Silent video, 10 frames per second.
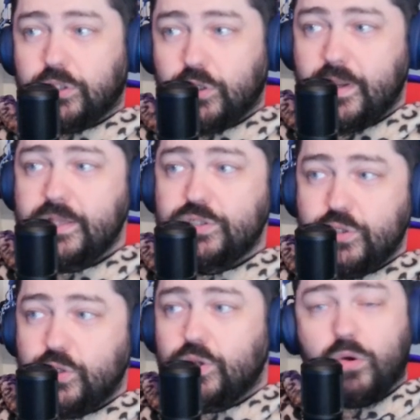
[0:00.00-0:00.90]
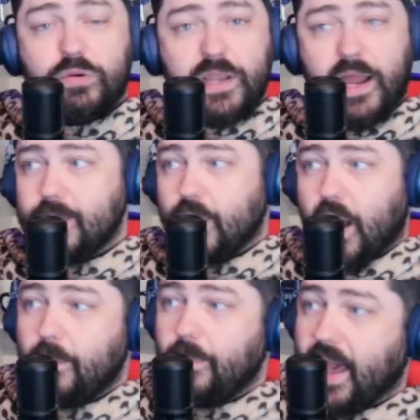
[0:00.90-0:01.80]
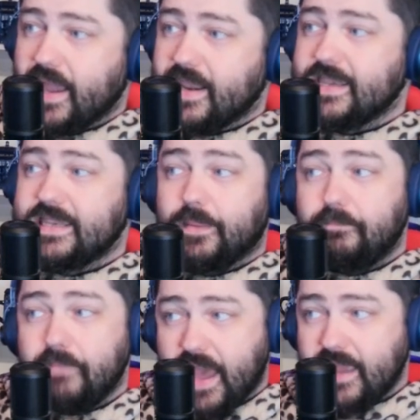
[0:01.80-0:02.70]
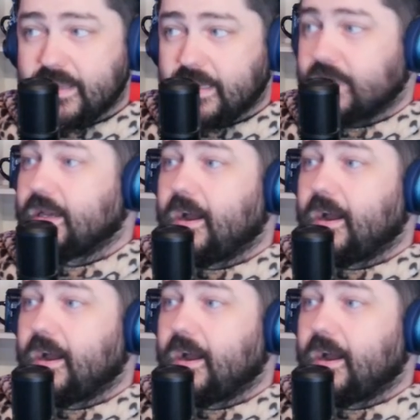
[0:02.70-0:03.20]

Clooney's New York Times op-ed demanding